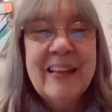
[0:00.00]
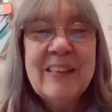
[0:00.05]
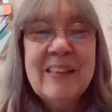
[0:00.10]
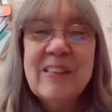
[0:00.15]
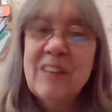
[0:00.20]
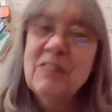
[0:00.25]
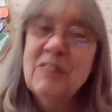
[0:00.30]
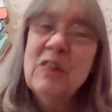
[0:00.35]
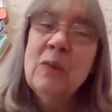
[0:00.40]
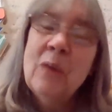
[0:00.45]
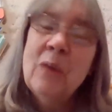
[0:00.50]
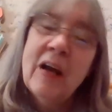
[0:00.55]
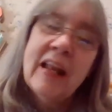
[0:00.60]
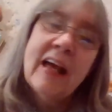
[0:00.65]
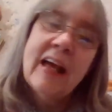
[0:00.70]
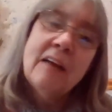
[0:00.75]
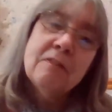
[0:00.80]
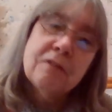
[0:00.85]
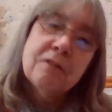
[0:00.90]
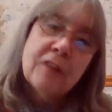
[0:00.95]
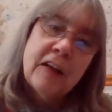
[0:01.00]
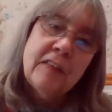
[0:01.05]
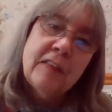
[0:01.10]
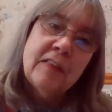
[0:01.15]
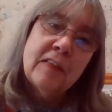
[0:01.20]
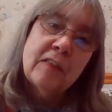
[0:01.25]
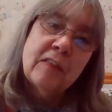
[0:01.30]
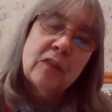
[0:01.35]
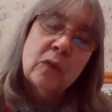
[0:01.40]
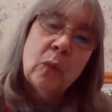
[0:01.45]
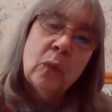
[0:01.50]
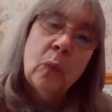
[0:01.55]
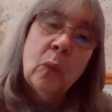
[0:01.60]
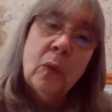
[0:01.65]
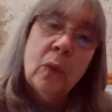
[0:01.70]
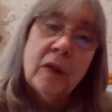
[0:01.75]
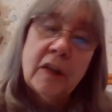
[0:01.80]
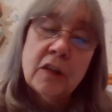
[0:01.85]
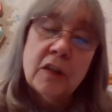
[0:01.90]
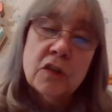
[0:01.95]
So if you want to have friends at
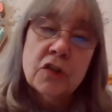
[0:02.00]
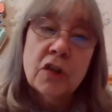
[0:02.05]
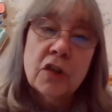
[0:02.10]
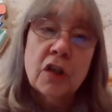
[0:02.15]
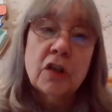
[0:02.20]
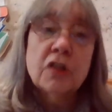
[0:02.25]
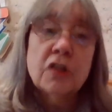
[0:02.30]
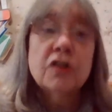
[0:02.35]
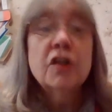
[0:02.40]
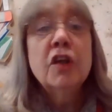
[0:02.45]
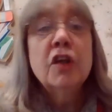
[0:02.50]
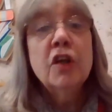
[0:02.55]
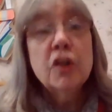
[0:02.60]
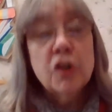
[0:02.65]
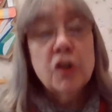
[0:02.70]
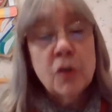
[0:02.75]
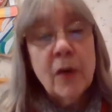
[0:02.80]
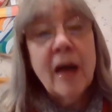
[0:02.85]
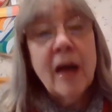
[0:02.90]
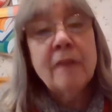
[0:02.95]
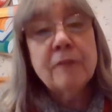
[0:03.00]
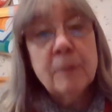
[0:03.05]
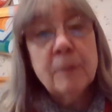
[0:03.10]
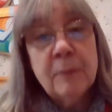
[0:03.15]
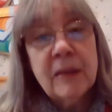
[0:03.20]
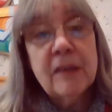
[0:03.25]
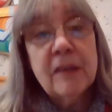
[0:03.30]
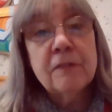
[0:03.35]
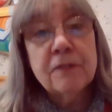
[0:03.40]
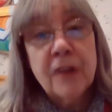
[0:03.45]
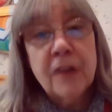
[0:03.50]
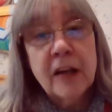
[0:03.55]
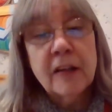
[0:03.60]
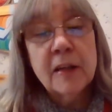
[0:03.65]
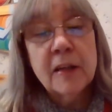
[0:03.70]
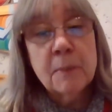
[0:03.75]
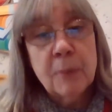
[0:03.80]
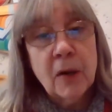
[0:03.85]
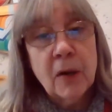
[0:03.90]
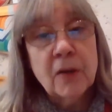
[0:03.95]
school and at church, you have to be a
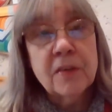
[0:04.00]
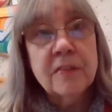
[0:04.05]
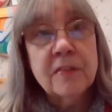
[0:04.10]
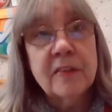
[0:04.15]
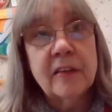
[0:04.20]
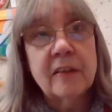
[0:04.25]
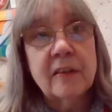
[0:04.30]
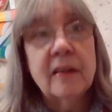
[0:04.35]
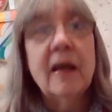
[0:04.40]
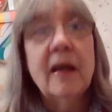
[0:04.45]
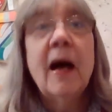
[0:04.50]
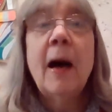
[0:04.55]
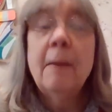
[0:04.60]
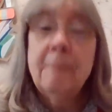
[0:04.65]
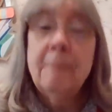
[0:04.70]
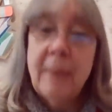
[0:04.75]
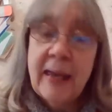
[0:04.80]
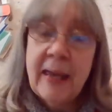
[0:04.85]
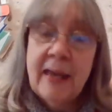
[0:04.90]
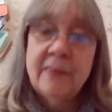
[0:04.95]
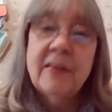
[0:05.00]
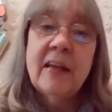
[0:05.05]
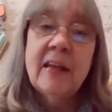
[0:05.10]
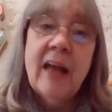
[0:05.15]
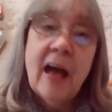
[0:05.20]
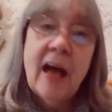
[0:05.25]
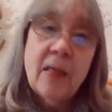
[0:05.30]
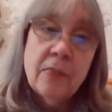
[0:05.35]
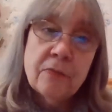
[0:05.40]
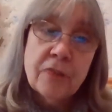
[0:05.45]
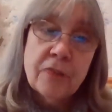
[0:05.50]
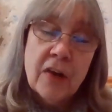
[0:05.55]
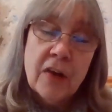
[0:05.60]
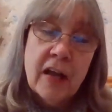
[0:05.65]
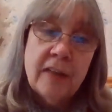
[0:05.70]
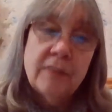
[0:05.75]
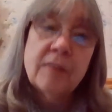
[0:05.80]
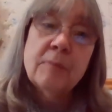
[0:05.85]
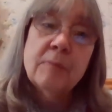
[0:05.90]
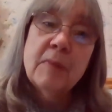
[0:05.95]
friendly person. A man that hath
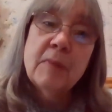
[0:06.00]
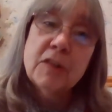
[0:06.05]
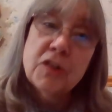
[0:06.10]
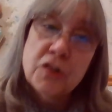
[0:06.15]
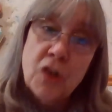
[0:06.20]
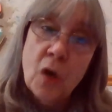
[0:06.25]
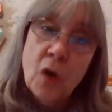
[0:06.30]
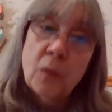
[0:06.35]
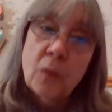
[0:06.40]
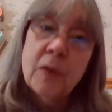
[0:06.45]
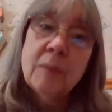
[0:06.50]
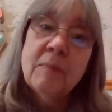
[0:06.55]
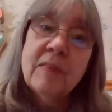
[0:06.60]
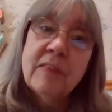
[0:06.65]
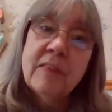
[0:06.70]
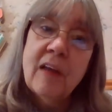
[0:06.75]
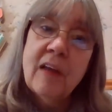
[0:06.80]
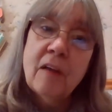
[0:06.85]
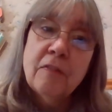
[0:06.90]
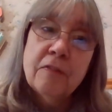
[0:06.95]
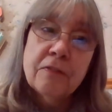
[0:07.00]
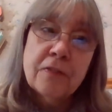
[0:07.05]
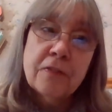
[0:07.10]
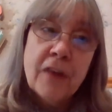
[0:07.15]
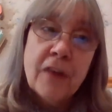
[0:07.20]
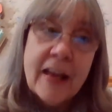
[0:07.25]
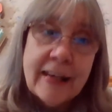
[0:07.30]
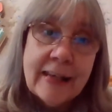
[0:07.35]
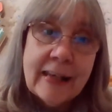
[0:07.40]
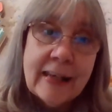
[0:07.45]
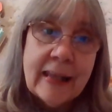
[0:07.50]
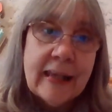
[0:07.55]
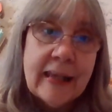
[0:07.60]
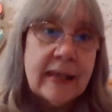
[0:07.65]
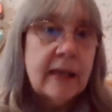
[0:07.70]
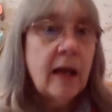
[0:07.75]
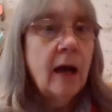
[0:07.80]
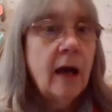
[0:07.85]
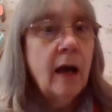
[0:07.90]
friends must show himself friendly.